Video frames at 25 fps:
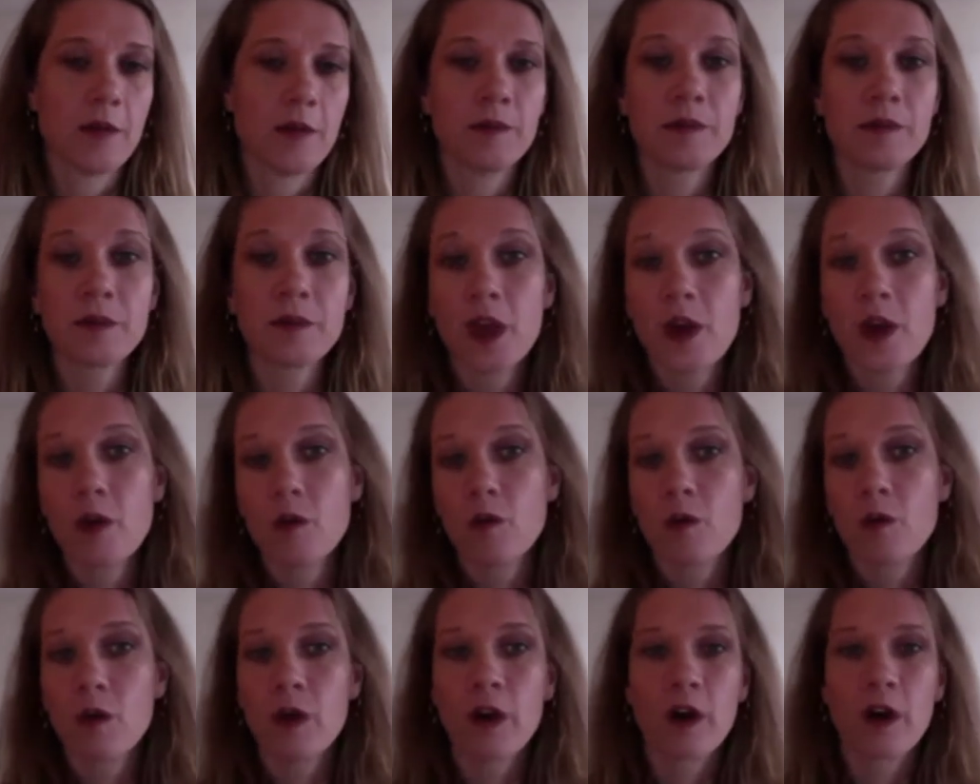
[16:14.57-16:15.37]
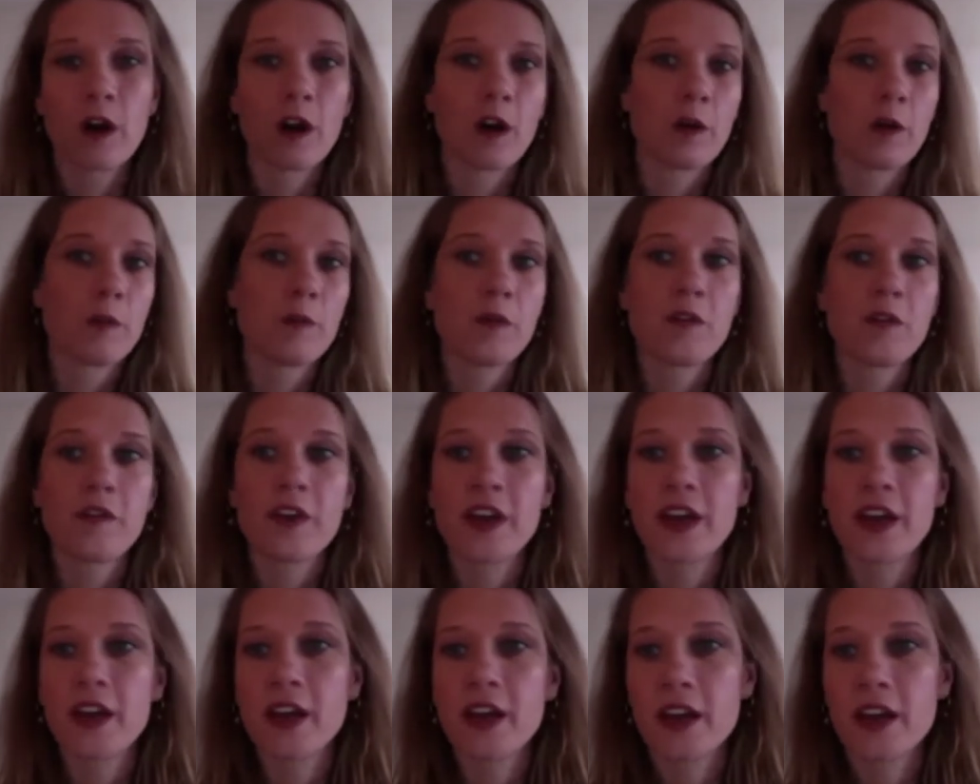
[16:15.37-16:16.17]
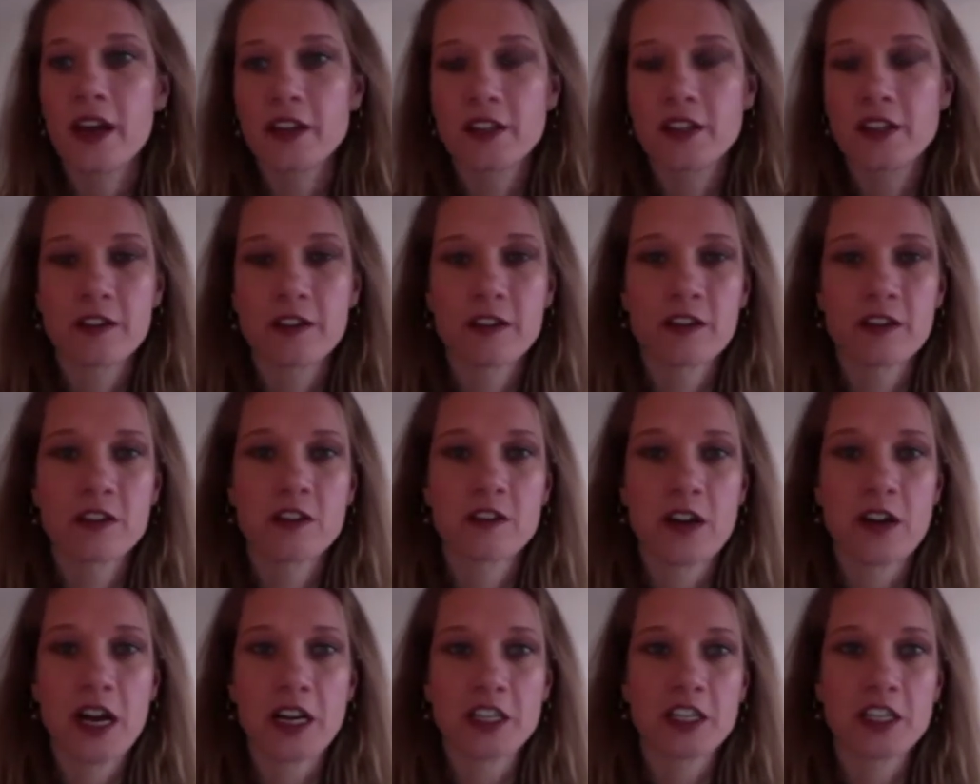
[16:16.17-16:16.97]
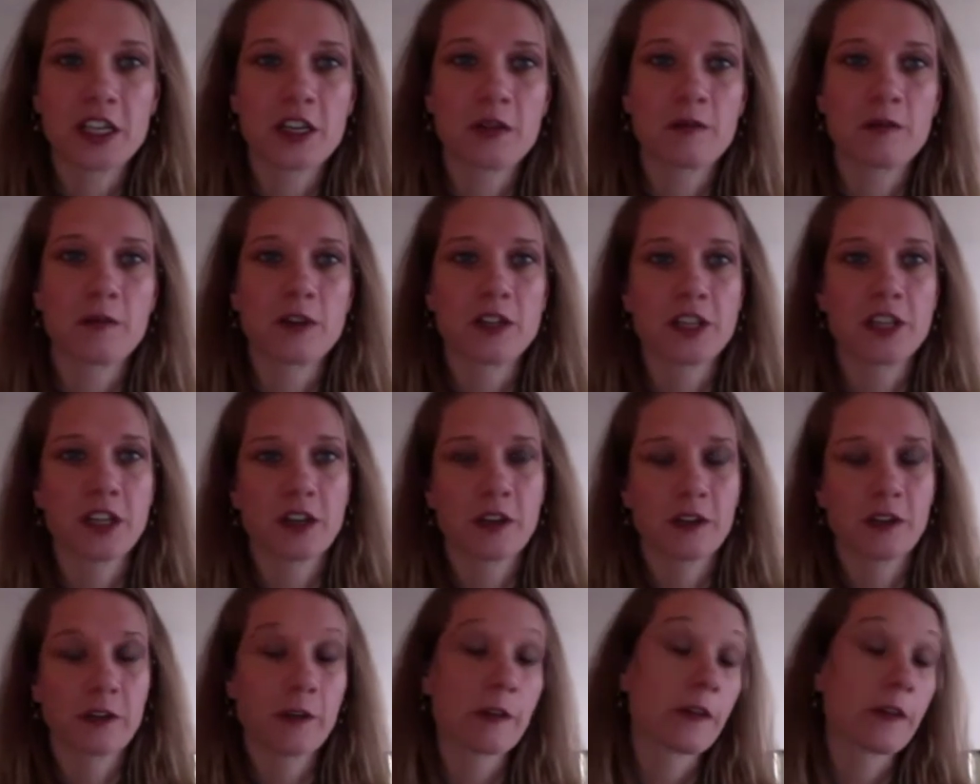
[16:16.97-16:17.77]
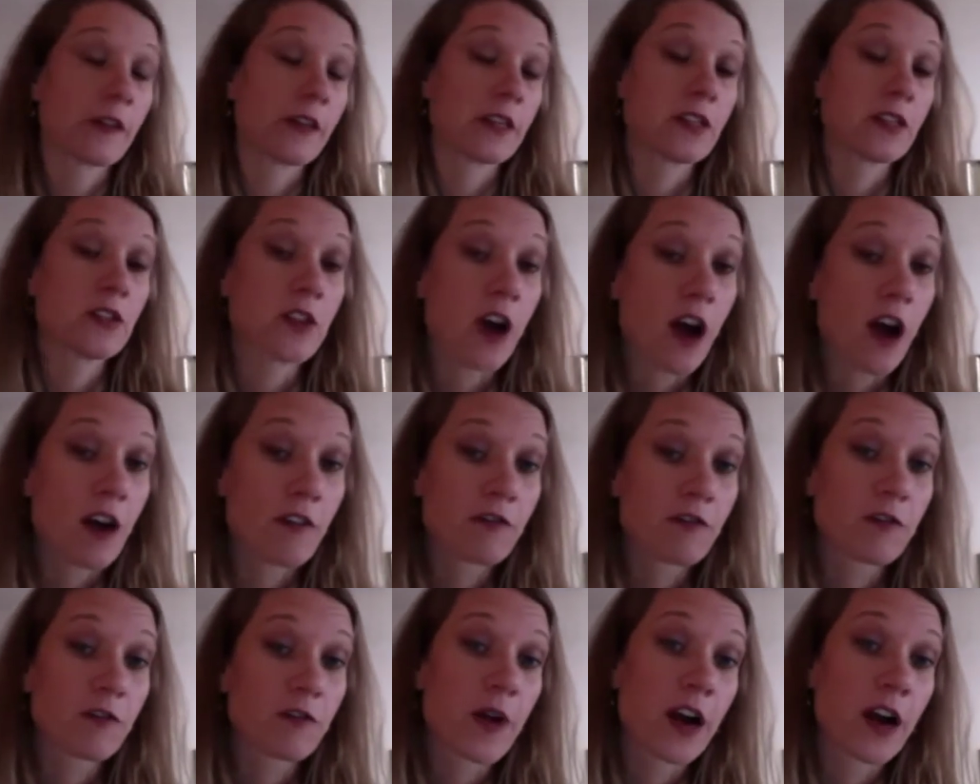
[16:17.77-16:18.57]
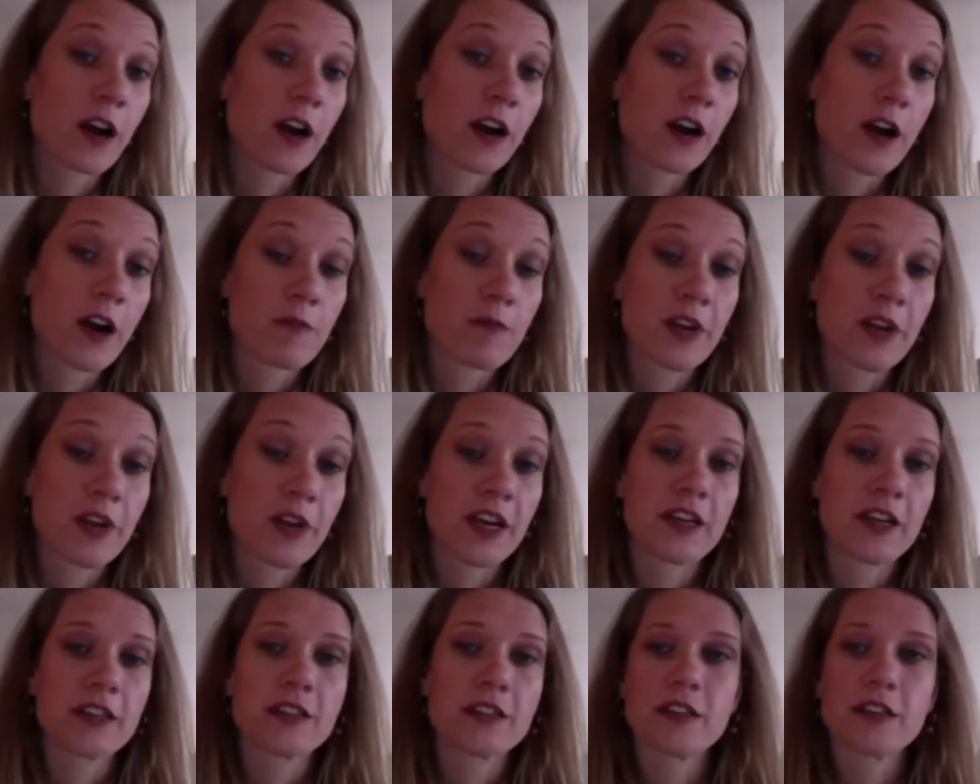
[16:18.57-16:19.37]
We're moving into a direction, particularly with software companies,